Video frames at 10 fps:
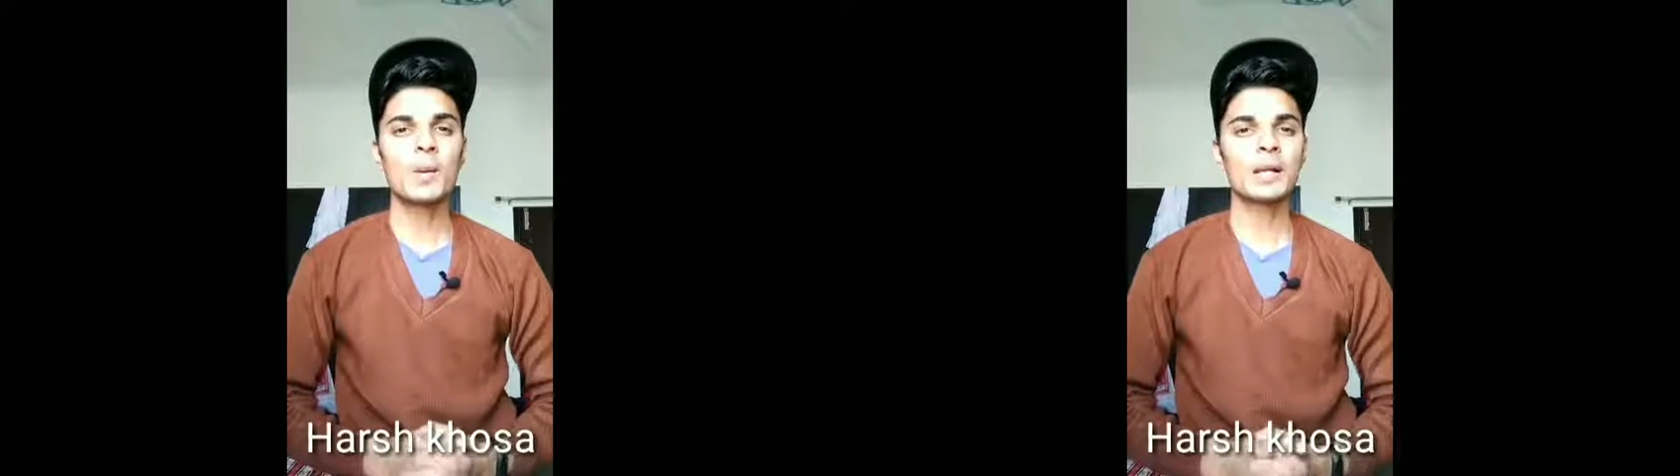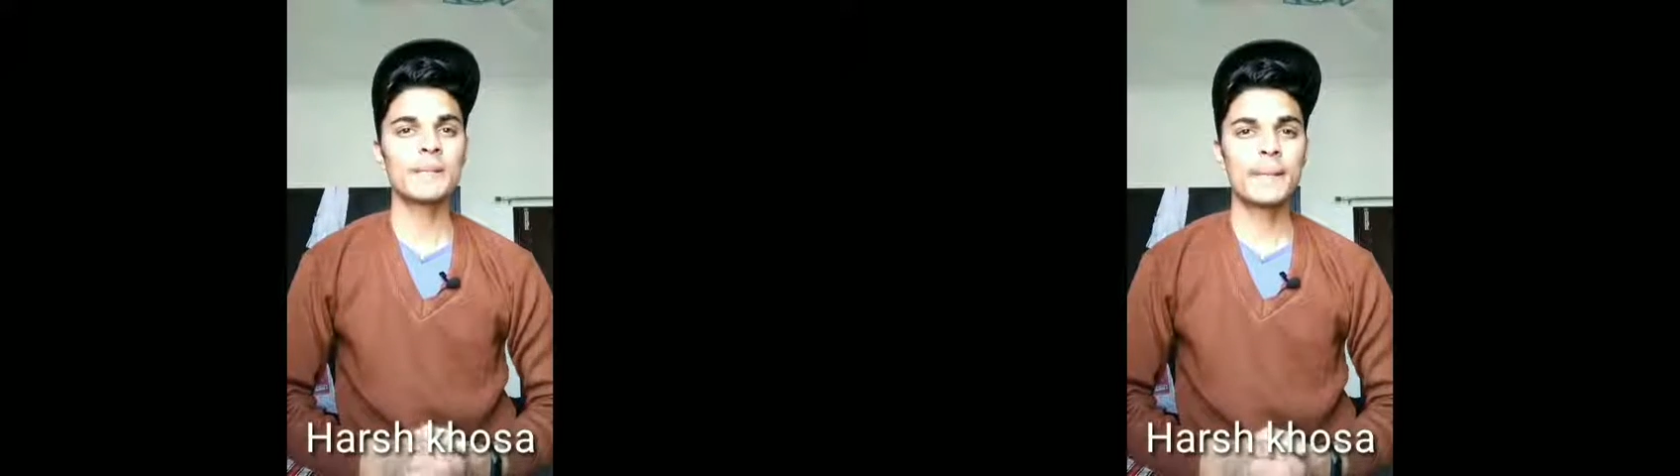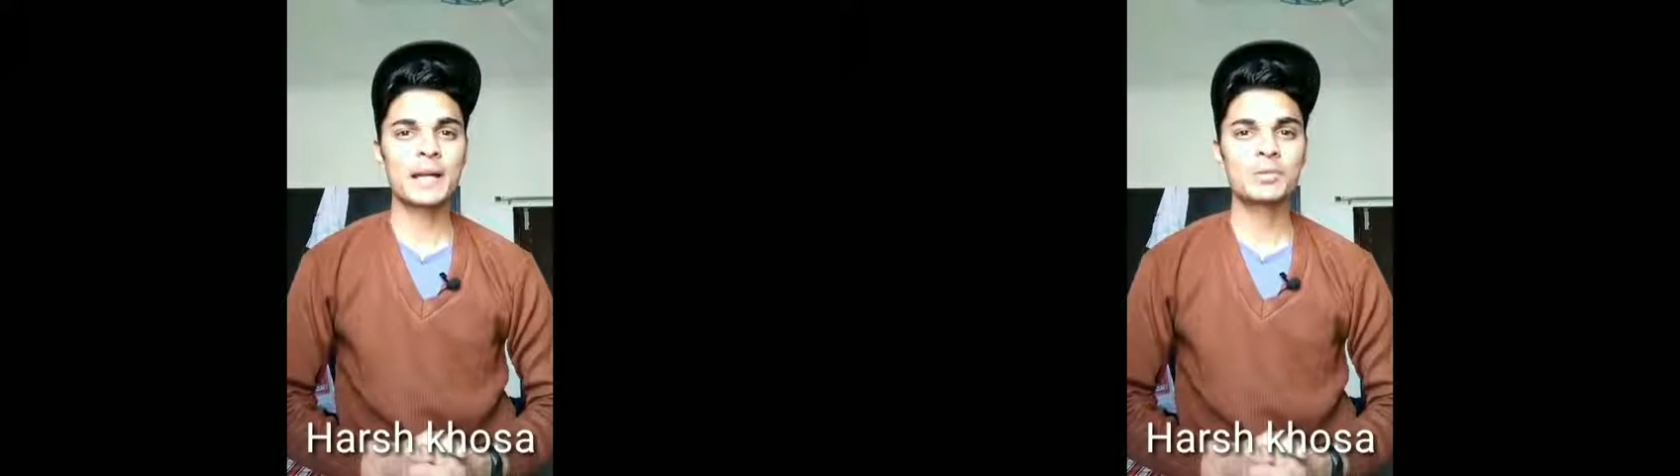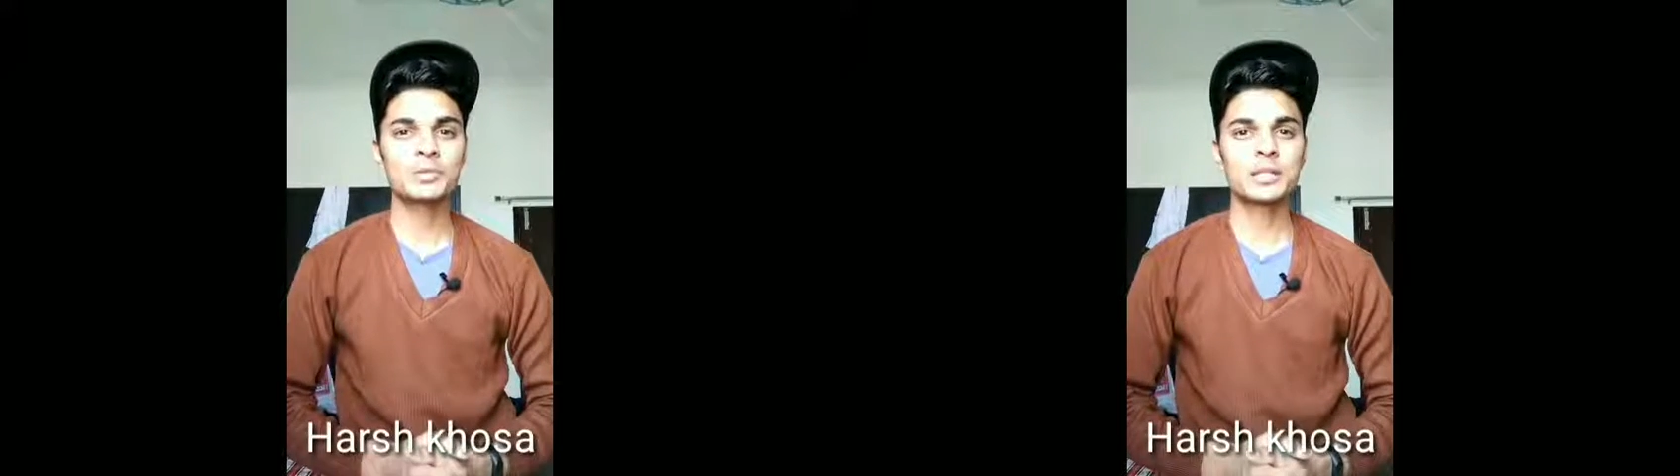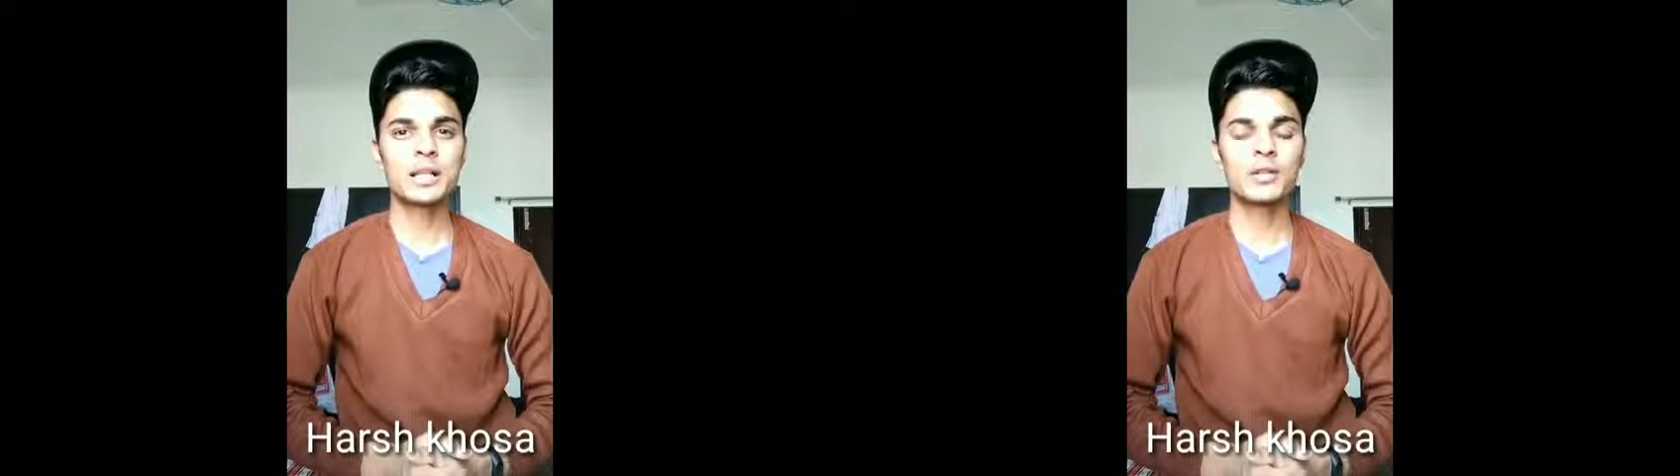Welcome back
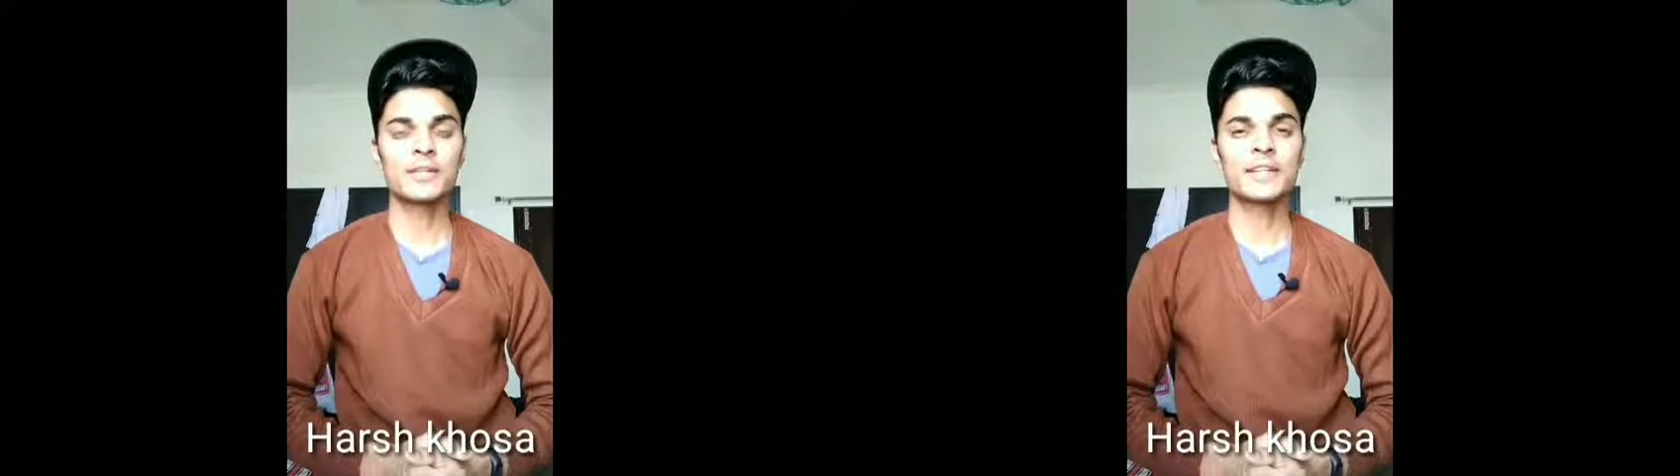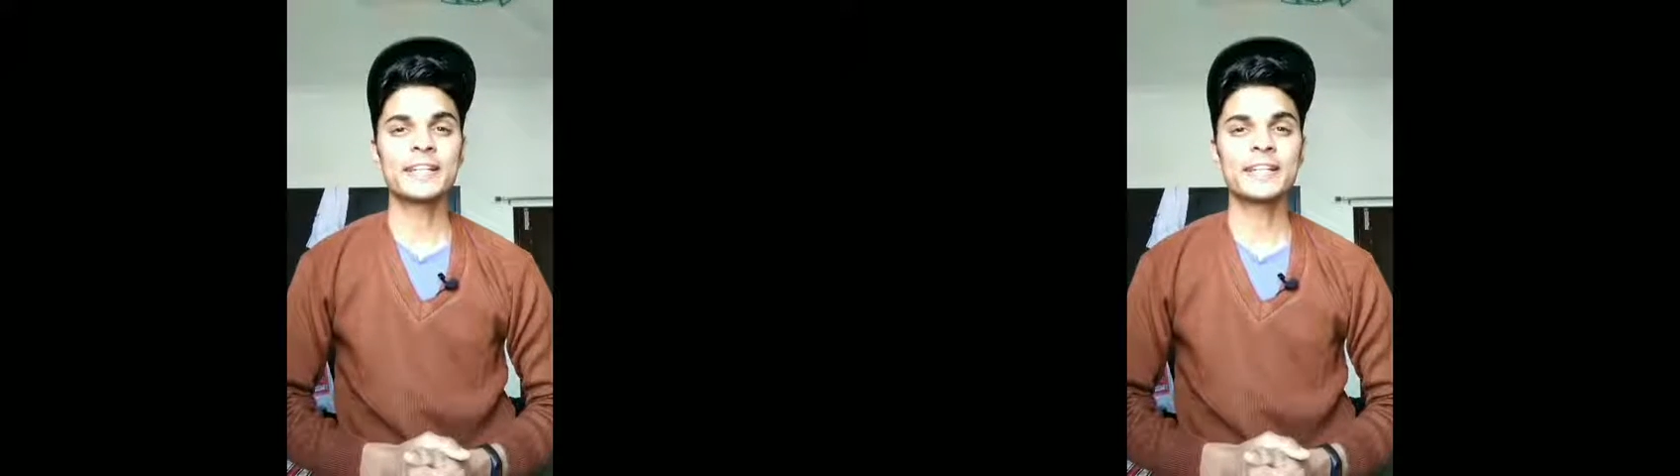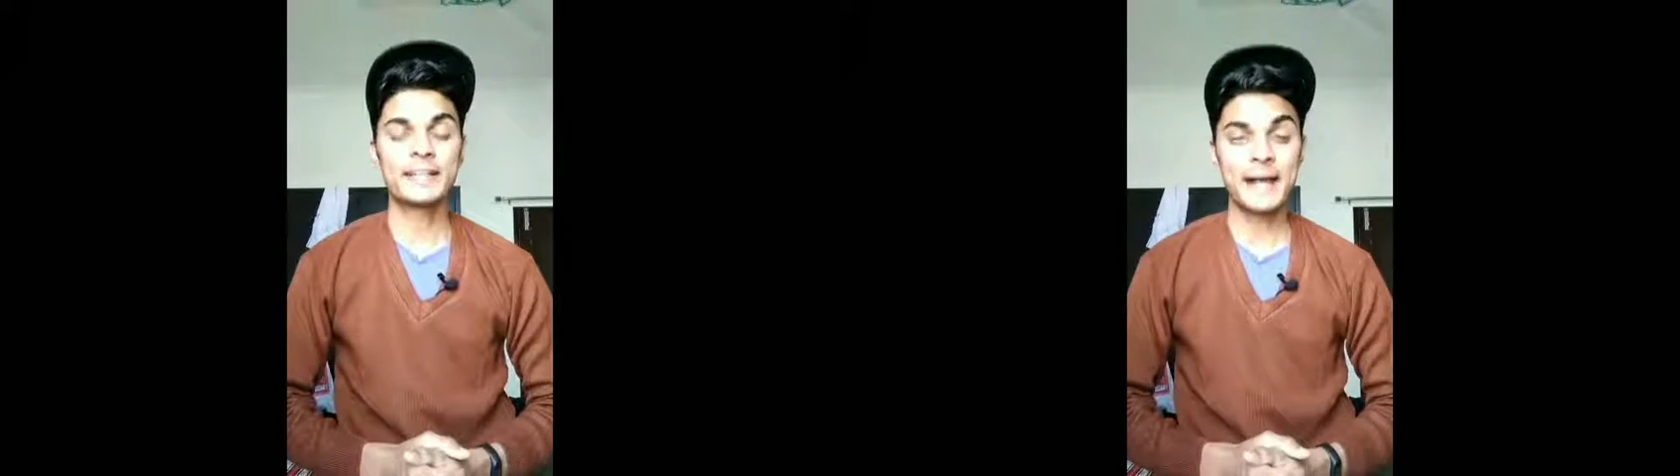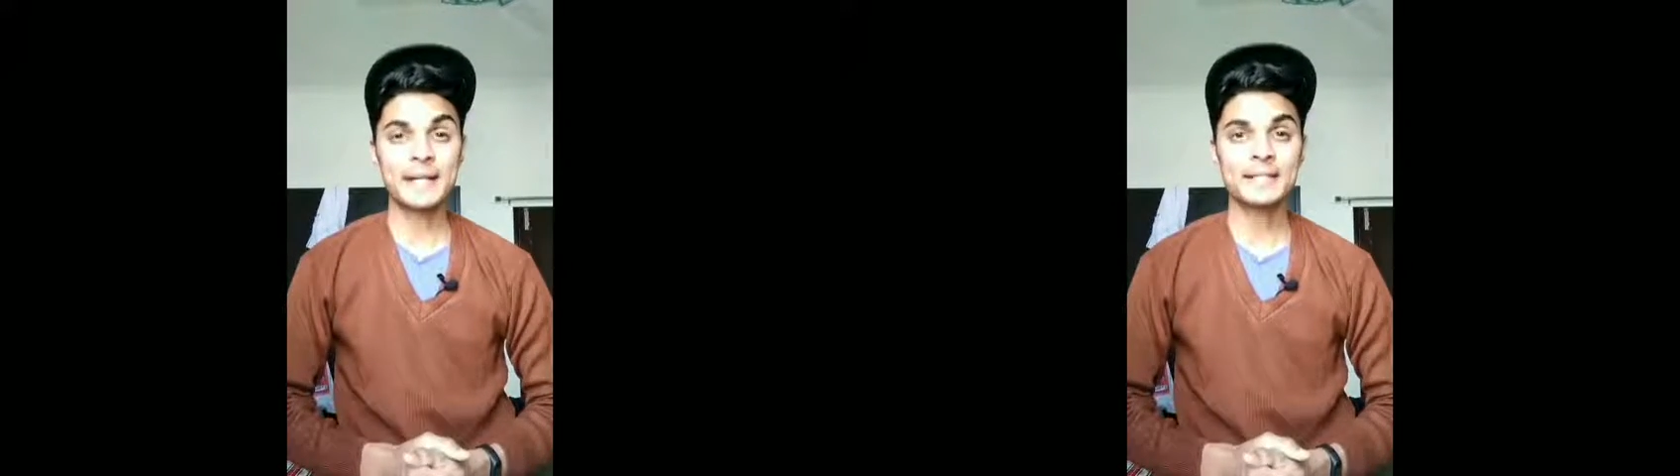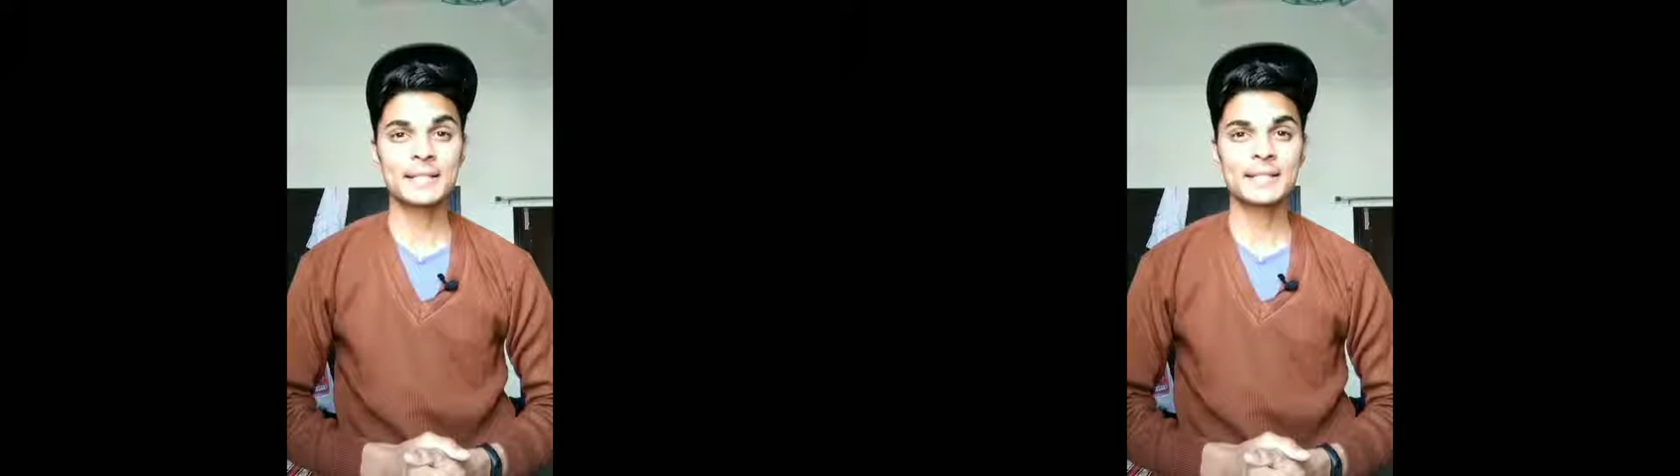to the channel of Indian
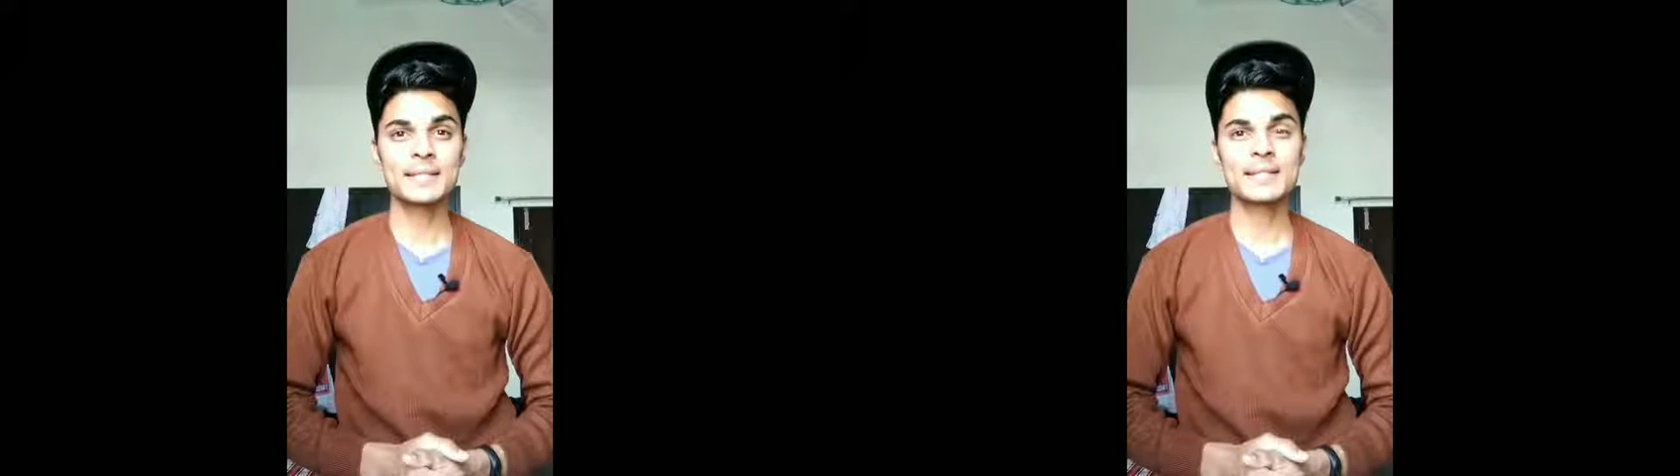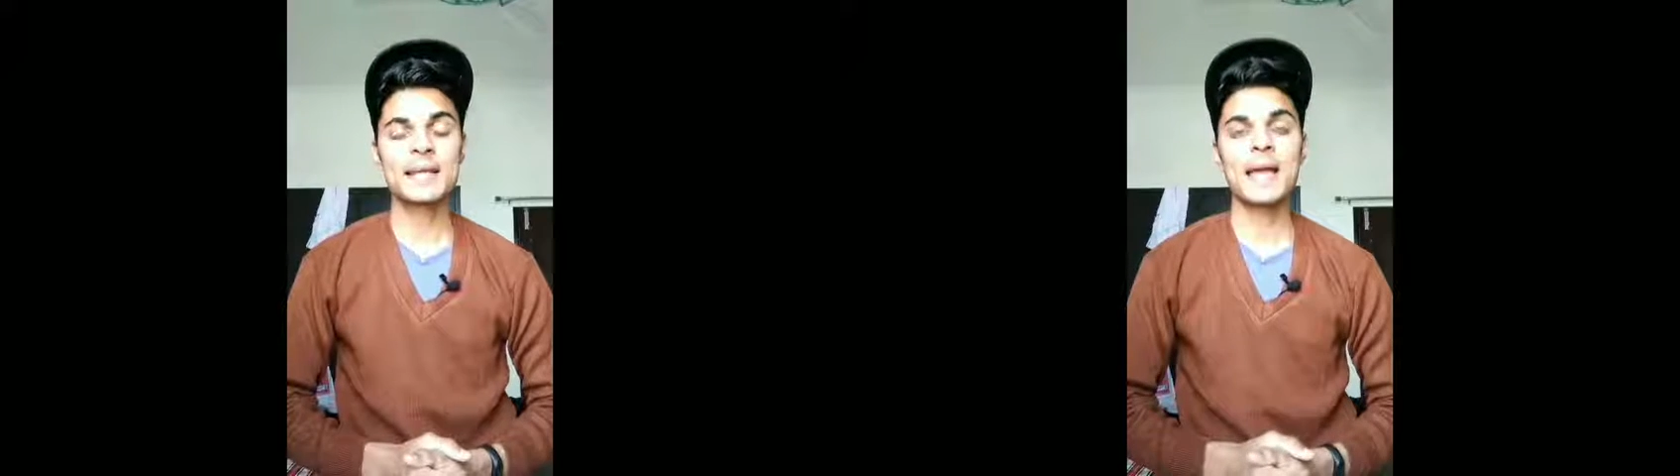Reactors.